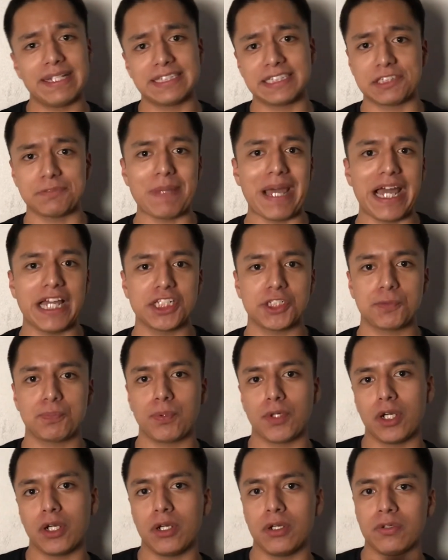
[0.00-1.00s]
Smash
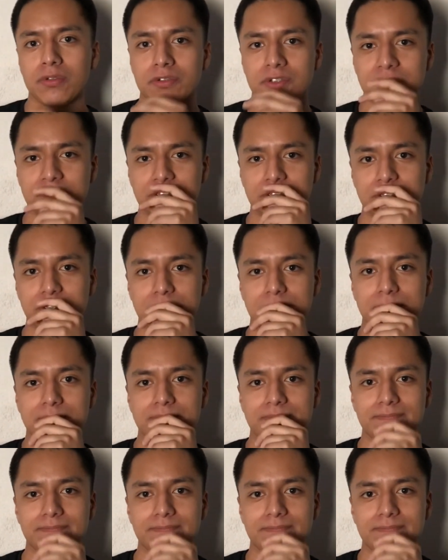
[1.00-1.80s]
Bros,